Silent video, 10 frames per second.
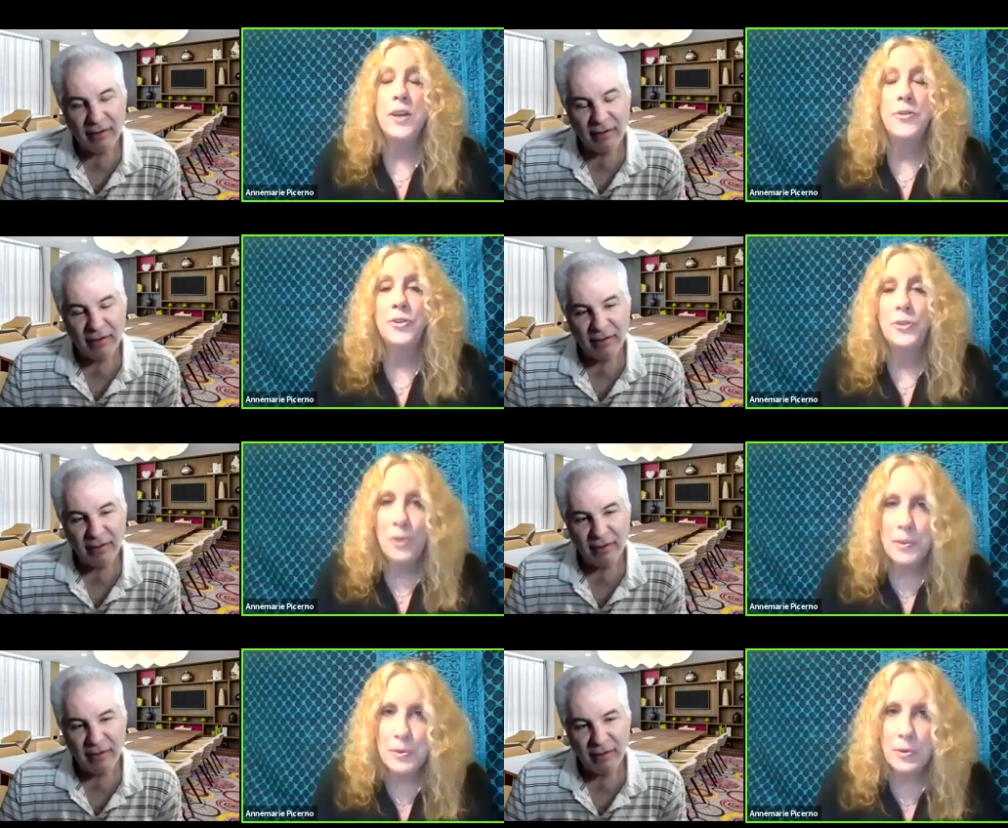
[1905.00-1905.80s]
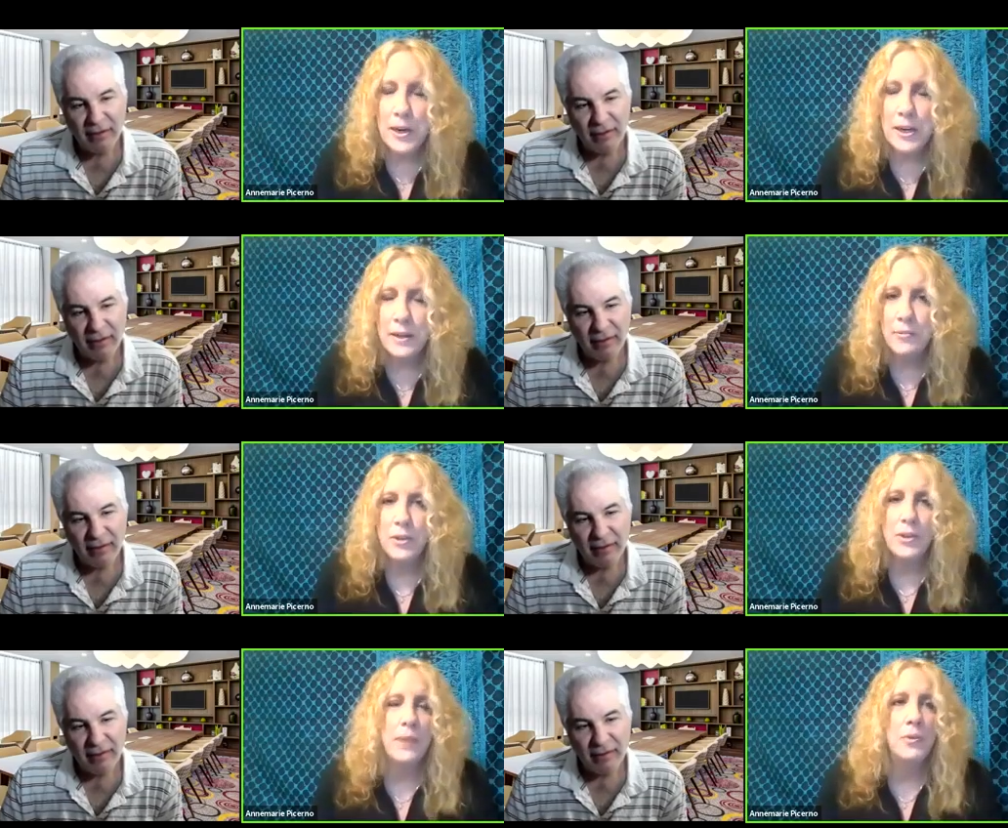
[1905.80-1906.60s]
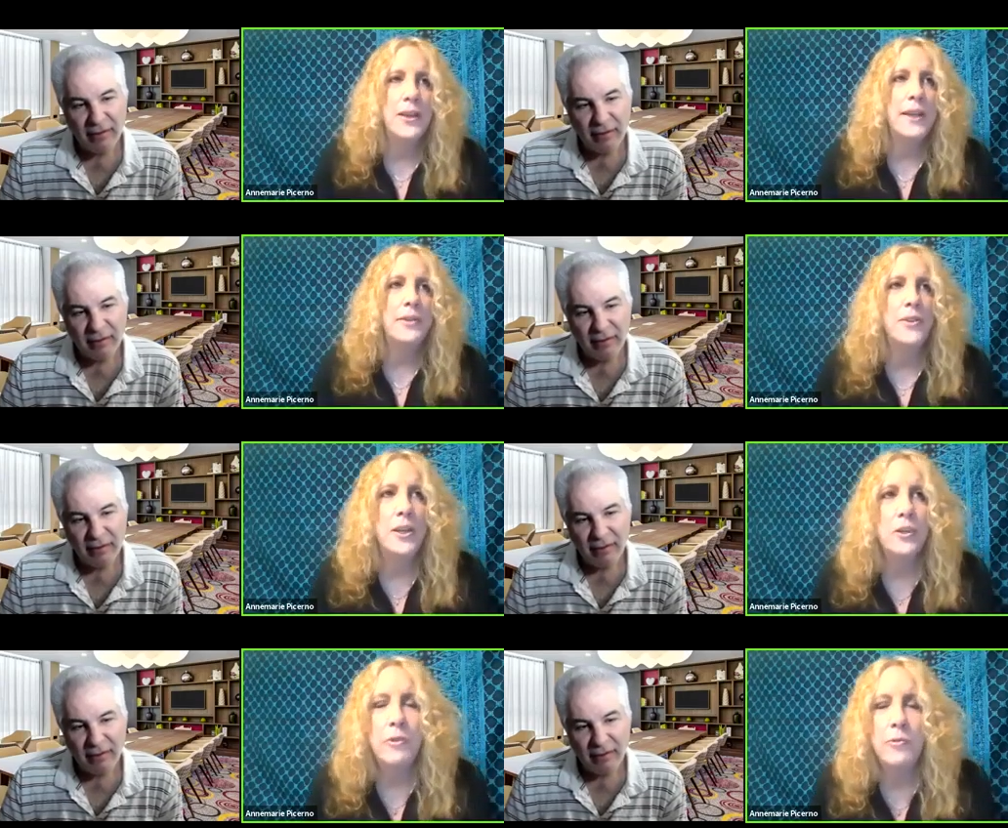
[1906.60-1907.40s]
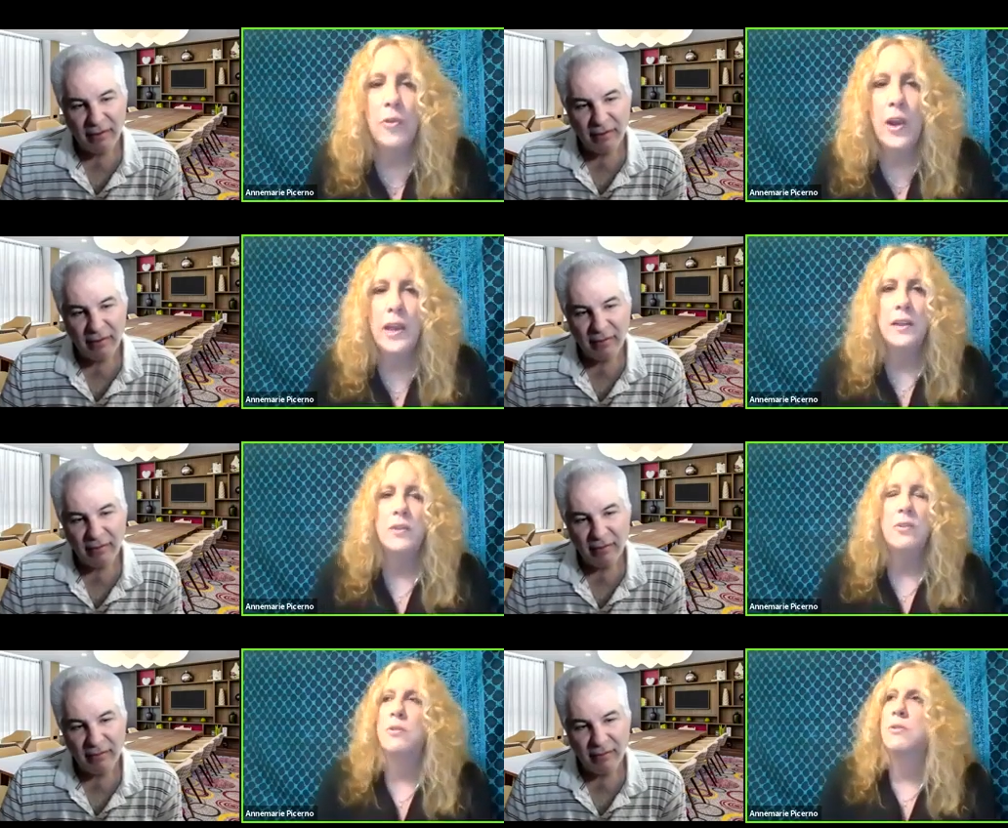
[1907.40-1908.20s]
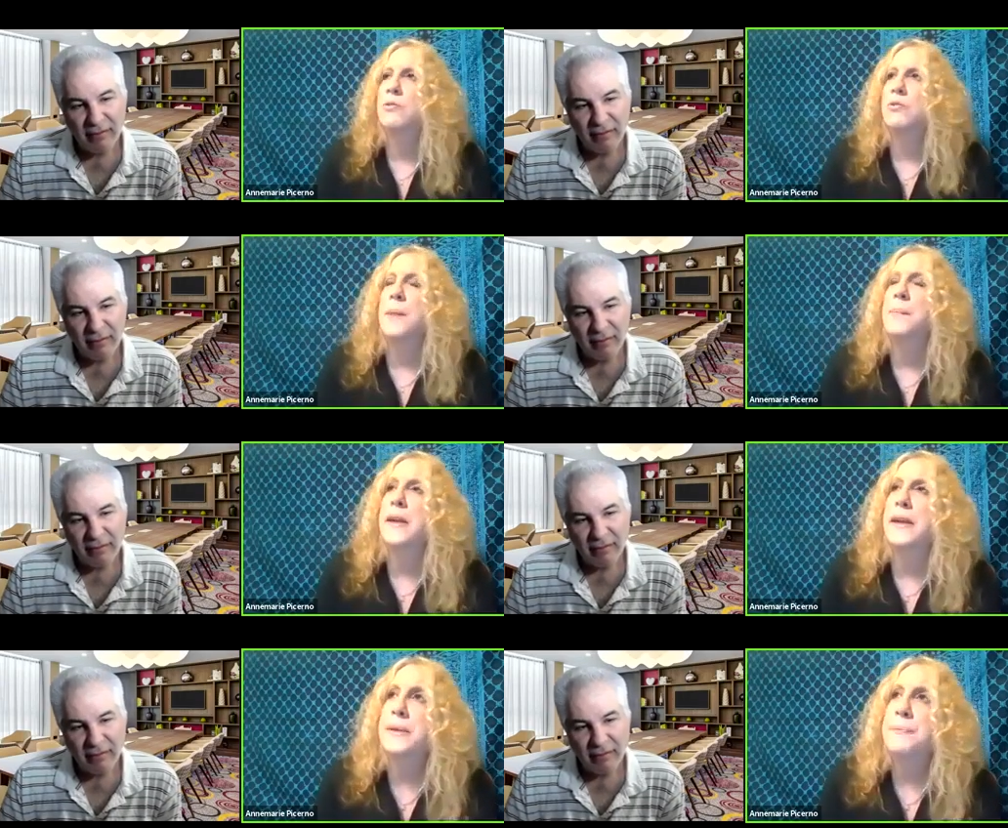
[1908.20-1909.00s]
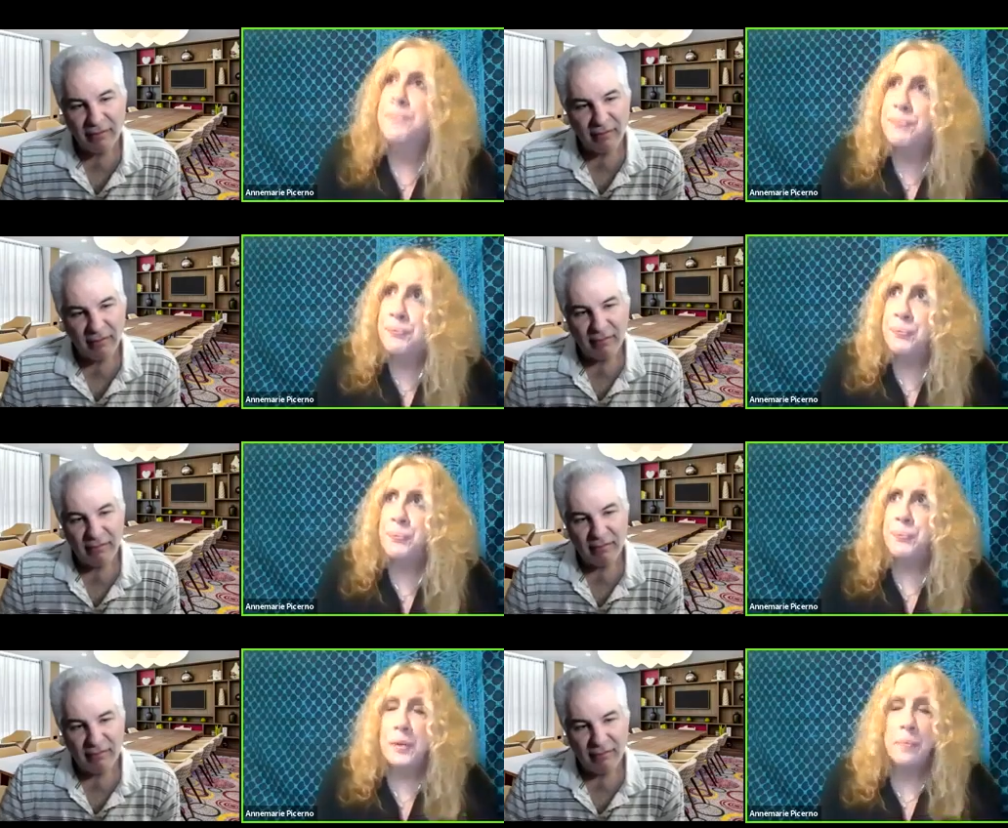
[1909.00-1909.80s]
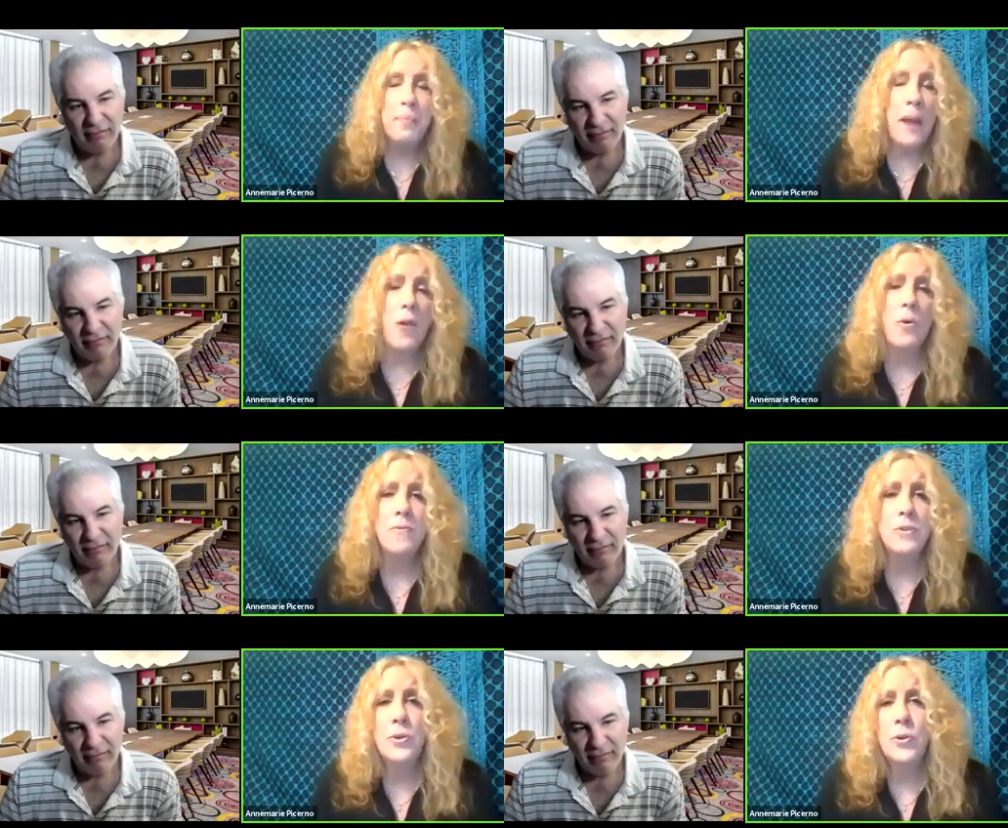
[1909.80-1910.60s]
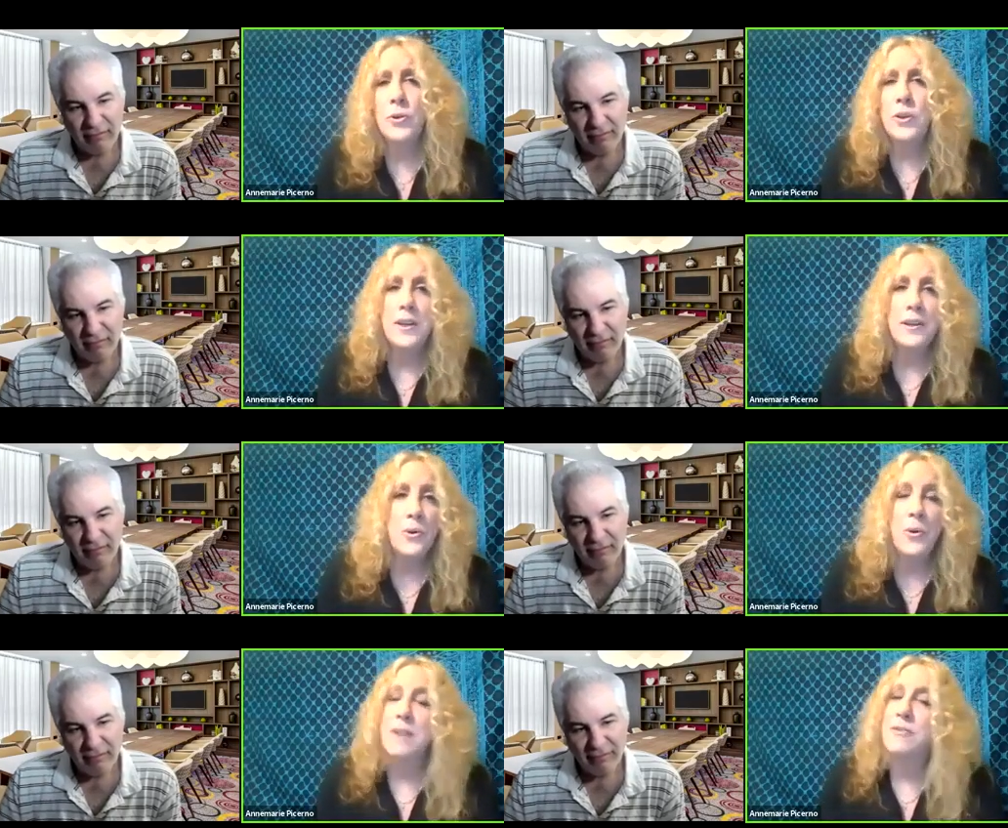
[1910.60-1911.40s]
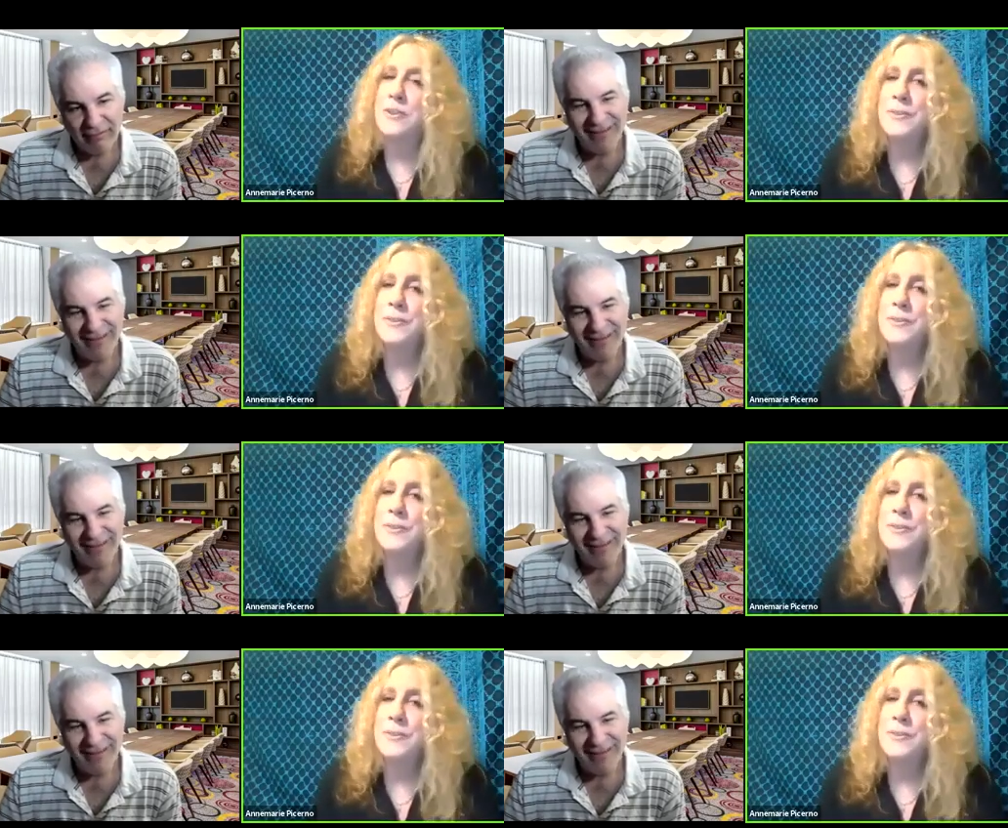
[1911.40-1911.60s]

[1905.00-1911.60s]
Speaker 1: and the script written which i will then send to a friend or somebody power of attorney whoever